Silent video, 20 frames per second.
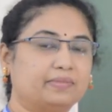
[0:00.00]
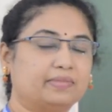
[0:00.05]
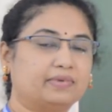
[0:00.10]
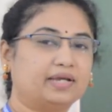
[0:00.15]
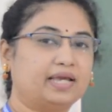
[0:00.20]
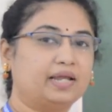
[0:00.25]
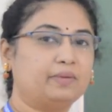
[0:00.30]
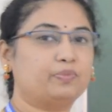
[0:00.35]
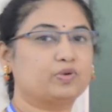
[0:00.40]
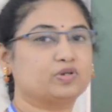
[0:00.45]

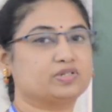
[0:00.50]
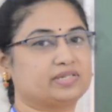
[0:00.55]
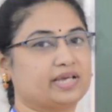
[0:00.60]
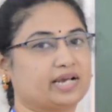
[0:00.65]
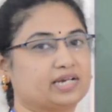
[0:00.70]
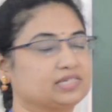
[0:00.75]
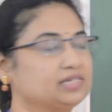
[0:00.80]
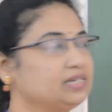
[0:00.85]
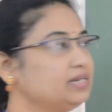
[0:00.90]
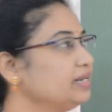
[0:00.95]
input
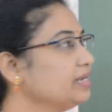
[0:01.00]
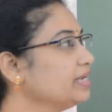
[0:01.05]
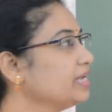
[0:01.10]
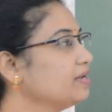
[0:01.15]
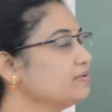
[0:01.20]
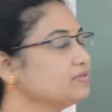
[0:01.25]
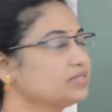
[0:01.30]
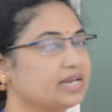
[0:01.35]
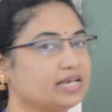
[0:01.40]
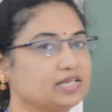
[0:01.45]
section
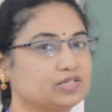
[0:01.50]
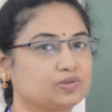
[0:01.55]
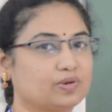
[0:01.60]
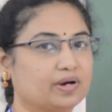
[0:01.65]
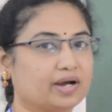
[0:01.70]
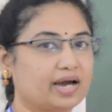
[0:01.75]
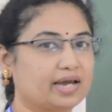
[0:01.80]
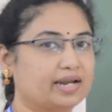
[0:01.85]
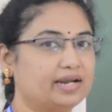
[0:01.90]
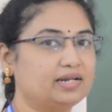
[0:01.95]
gives rise to
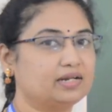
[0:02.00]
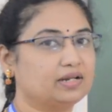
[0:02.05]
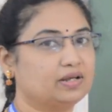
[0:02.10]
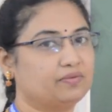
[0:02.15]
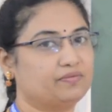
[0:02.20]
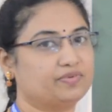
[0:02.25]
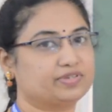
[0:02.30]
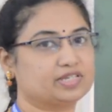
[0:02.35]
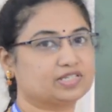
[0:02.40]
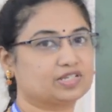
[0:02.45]
a current
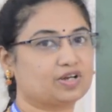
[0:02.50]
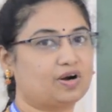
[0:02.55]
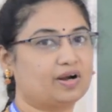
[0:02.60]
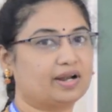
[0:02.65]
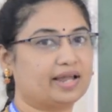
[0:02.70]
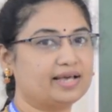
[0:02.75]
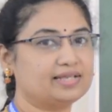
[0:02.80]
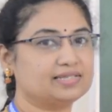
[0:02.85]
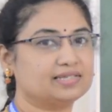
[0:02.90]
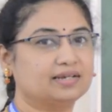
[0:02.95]
which is
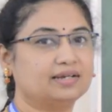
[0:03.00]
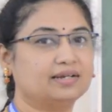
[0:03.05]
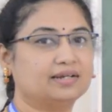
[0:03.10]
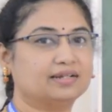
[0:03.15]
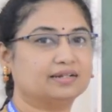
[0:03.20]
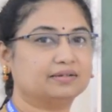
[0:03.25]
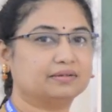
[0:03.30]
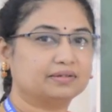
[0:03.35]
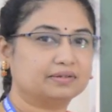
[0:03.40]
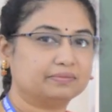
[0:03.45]
called as
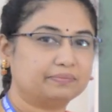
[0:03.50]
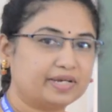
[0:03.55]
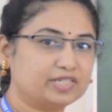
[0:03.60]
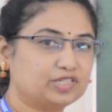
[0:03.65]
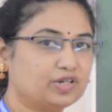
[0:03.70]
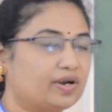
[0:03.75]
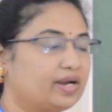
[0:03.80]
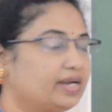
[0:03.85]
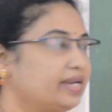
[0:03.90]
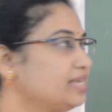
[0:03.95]

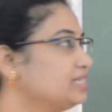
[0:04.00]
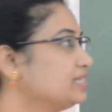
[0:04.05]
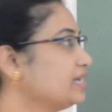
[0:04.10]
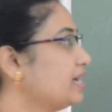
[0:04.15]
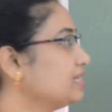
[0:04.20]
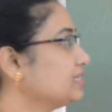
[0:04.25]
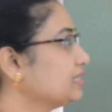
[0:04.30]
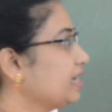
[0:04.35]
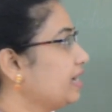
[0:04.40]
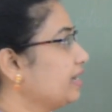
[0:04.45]
majority
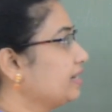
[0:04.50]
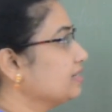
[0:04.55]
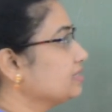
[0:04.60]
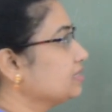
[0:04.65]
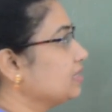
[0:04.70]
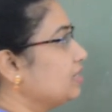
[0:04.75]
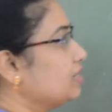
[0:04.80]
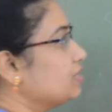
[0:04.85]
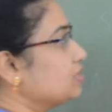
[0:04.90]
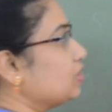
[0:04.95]
charge
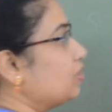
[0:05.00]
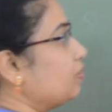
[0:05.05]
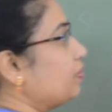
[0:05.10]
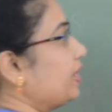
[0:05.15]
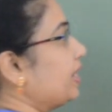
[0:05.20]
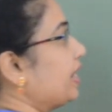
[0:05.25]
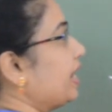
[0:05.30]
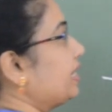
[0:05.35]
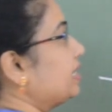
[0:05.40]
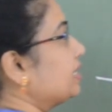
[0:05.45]
carriers. So
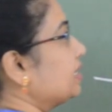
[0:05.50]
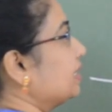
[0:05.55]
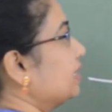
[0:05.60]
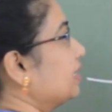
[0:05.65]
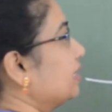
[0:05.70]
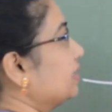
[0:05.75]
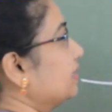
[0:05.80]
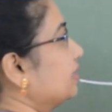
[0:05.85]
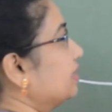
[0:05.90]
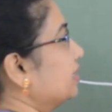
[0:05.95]
we get
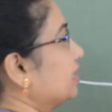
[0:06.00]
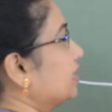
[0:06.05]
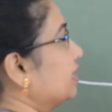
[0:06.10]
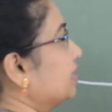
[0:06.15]
the